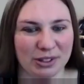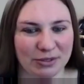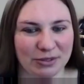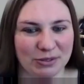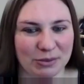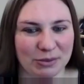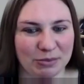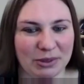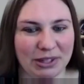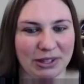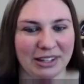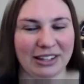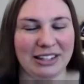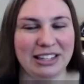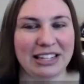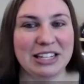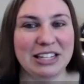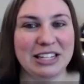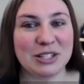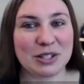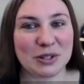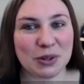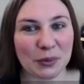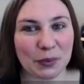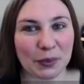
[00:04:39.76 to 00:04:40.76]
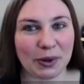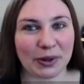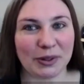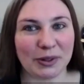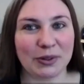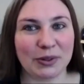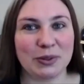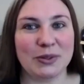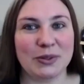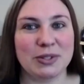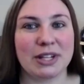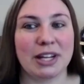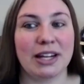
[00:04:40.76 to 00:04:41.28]
really believed in me, and he's
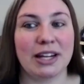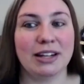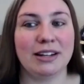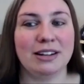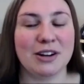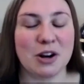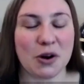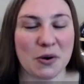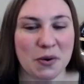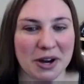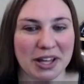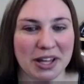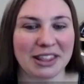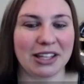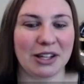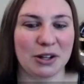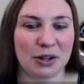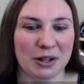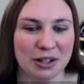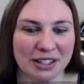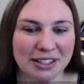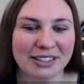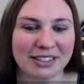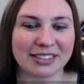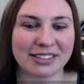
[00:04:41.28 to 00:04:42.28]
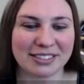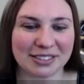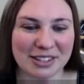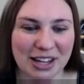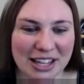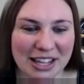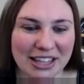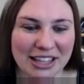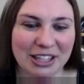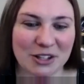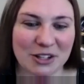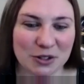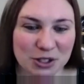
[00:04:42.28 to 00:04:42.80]
the one who said, no, I think
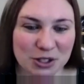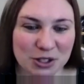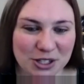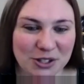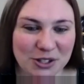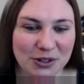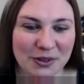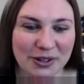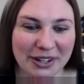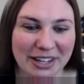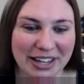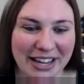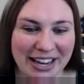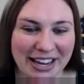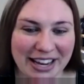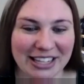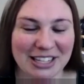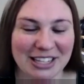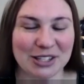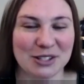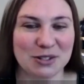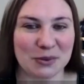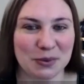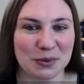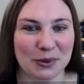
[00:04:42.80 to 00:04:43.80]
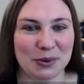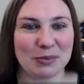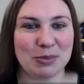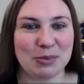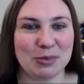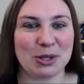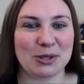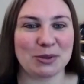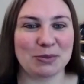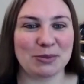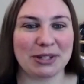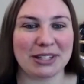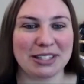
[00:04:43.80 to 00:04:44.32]
you should do it. And he's
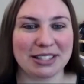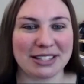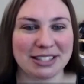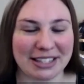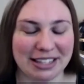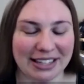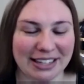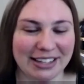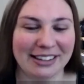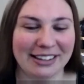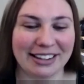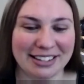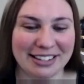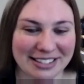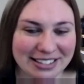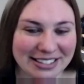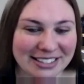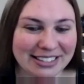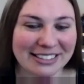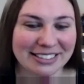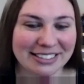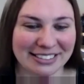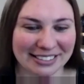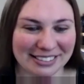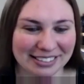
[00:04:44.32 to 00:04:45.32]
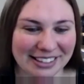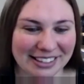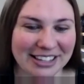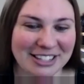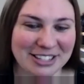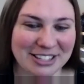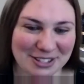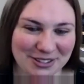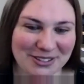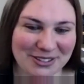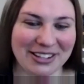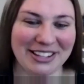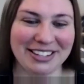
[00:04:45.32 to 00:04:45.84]
the one who pushed me and said,
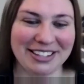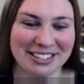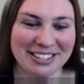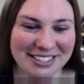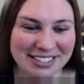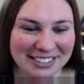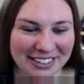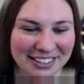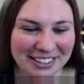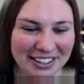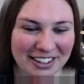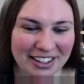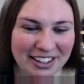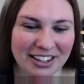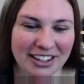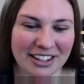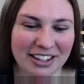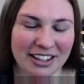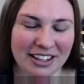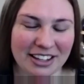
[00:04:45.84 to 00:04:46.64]
let's do this.